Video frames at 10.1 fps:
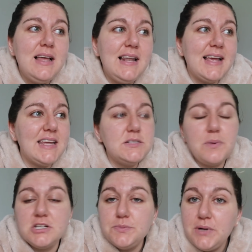like into
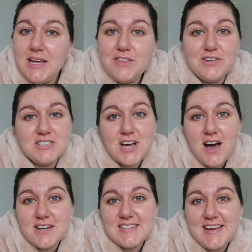Pontypridd or into
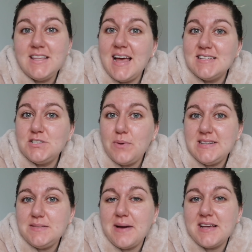Cardiff. So that's
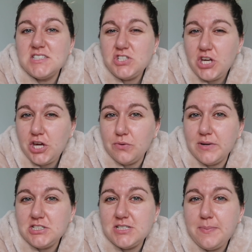2:20,
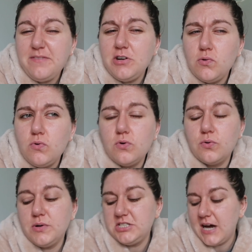which is a bit of an
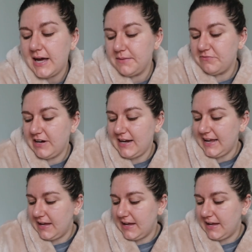awkward time really.